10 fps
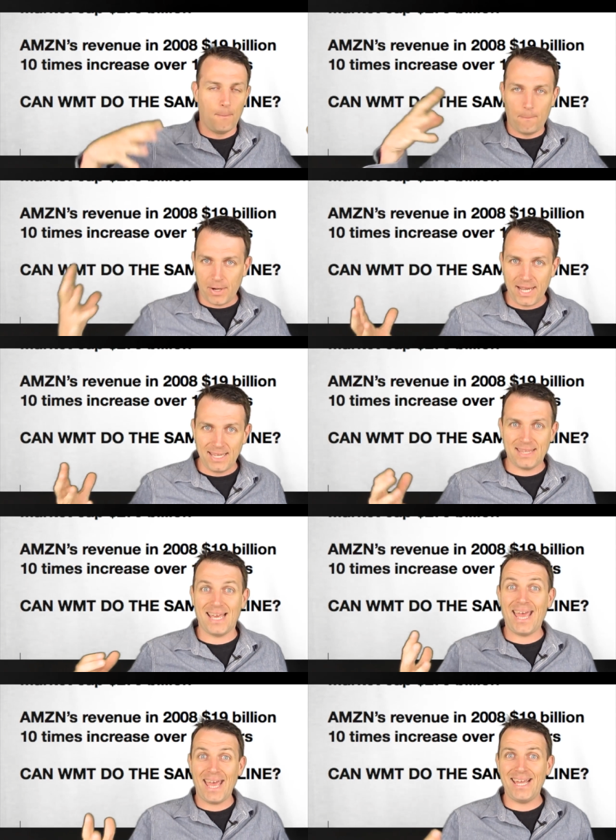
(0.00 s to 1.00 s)
brand
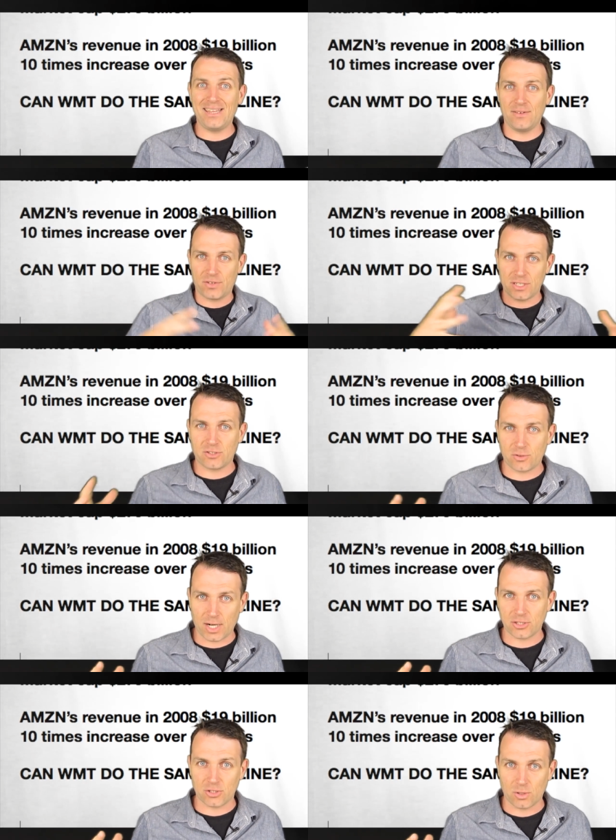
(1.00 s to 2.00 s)
and
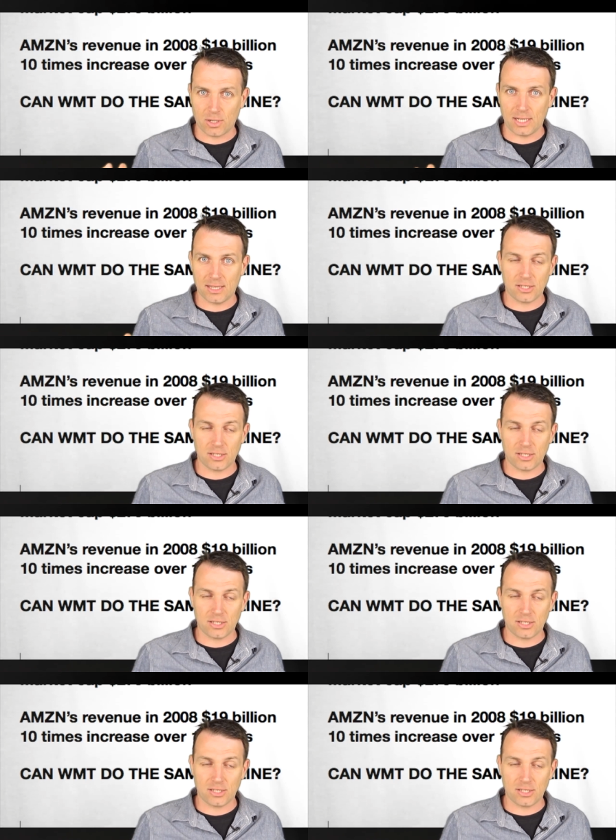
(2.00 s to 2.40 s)
infrastructure on it.